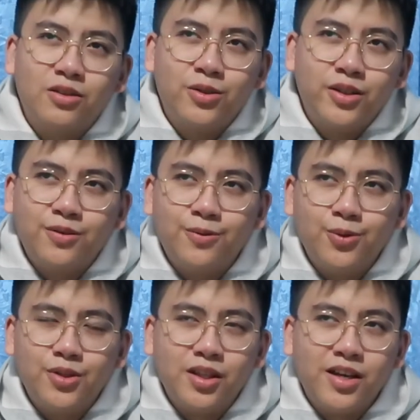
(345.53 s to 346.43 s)
tourist
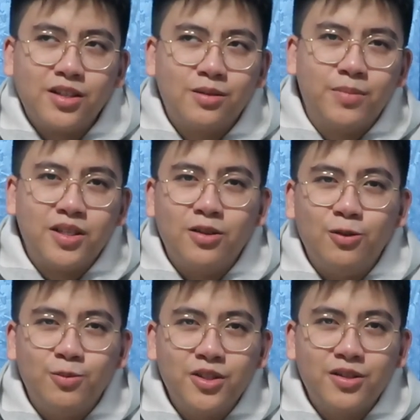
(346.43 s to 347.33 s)
food /
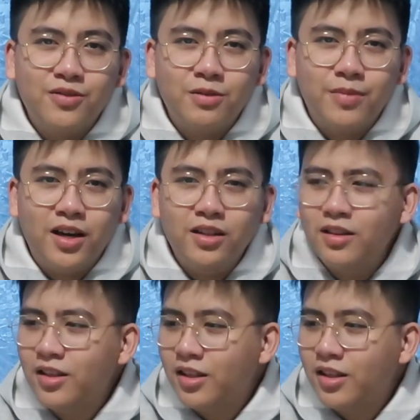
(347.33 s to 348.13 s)
pasalubongs of Japan.